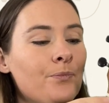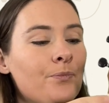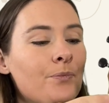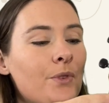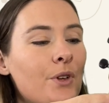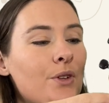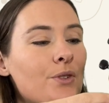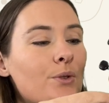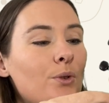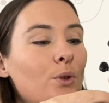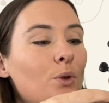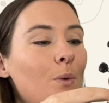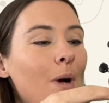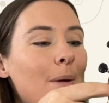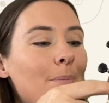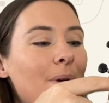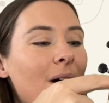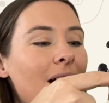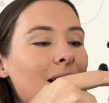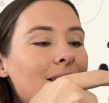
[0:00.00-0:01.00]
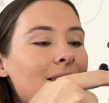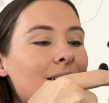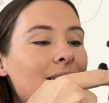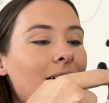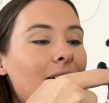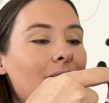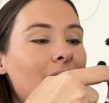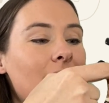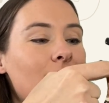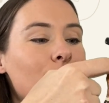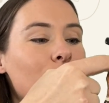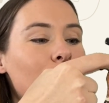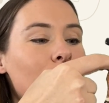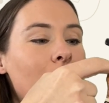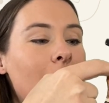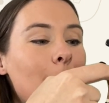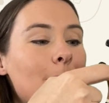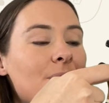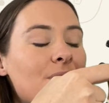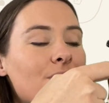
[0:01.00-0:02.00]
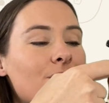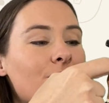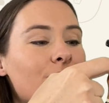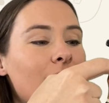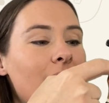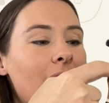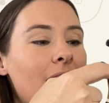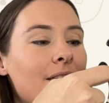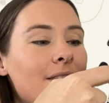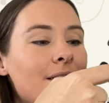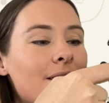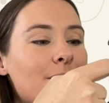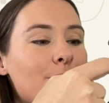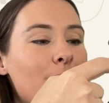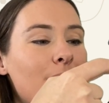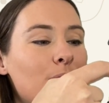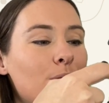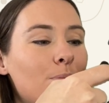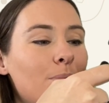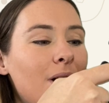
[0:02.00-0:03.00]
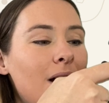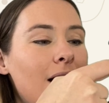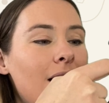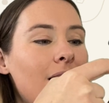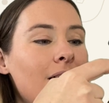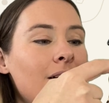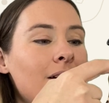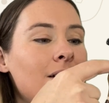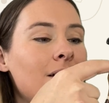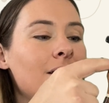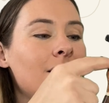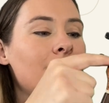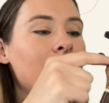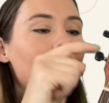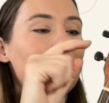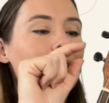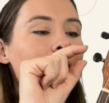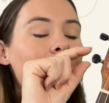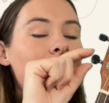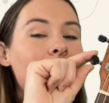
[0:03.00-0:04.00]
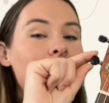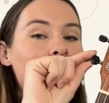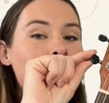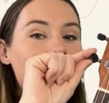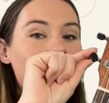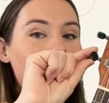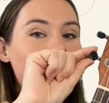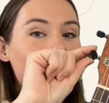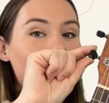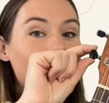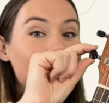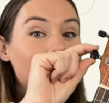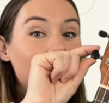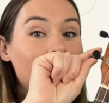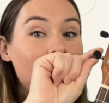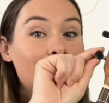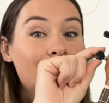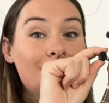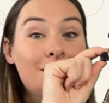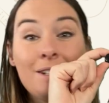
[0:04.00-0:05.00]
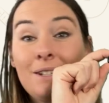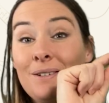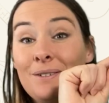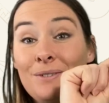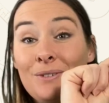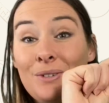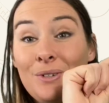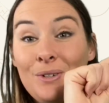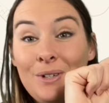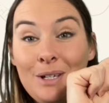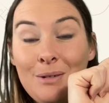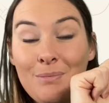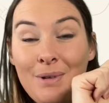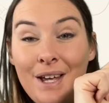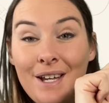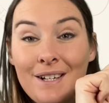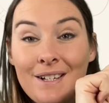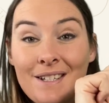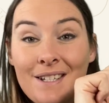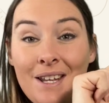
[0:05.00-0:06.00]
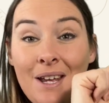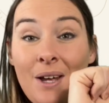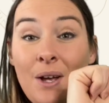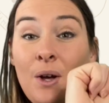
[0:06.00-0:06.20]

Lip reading: Goes all the way past the nut and wraps around this metal bar that connects to the tuning pegs.